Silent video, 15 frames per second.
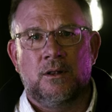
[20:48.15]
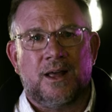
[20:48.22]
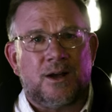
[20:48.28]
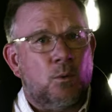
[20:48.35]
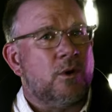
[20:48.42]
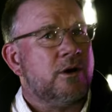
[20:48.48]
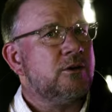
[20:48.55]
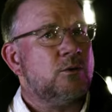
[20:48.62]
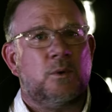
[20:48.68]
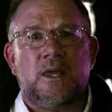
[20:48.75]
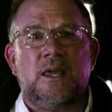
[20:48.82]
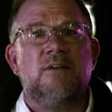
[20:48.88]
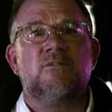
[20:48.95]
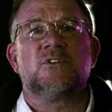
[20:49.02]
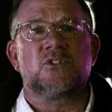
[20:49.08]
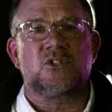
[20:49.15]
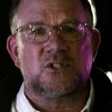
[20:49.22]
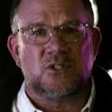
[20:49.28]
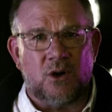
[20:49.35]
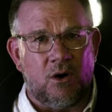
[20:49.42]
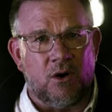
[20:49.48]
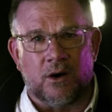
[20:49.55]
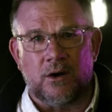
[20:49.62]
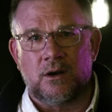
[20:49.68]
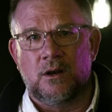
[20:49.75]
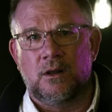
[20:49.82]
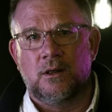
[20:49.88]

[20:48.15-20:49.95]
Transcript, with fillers: Like, where do we even start?